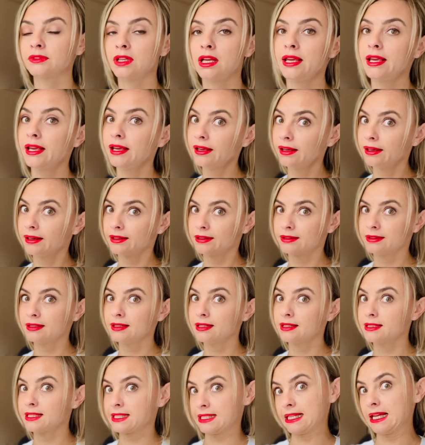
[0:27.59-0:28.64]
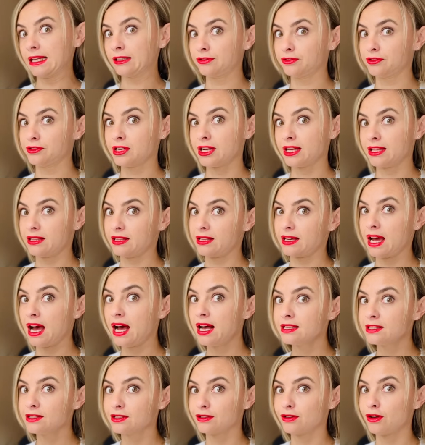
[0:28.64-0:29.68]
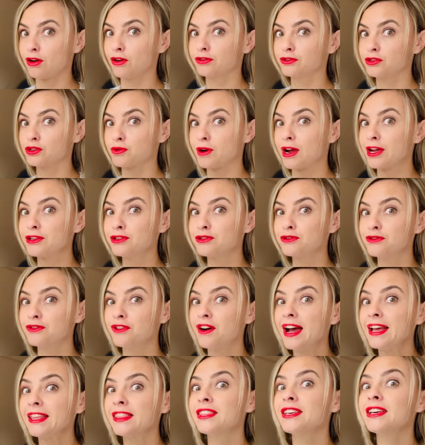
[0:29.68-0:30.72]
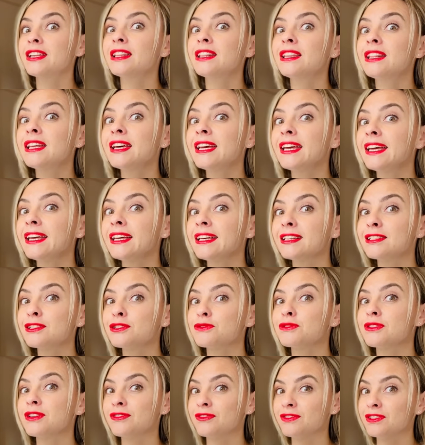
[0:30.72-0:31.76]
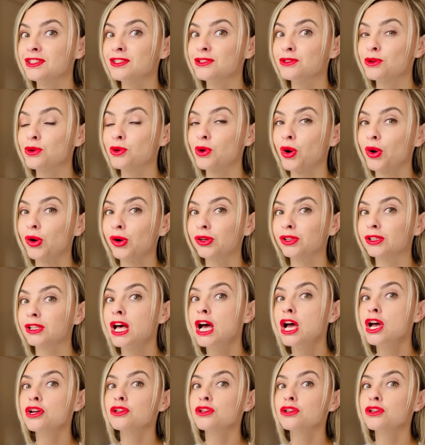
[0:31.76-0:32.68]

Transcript: And let's not forget the hassle of trying to find the link to the video call,